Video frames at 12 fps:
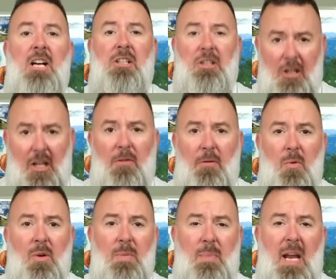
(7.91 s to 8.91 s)
looking for
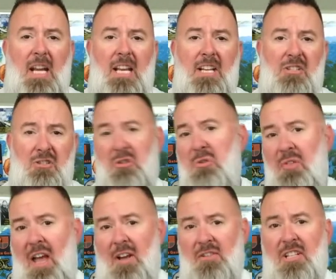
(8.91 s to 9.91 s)
wheat pennies,
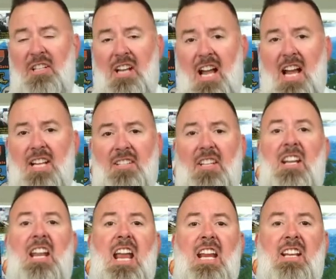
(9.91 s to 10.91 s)
2009s,
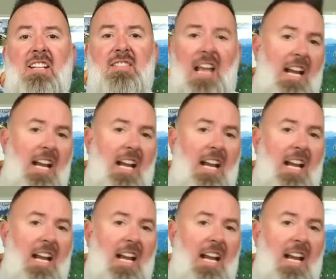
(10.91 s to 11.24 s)
Canadians,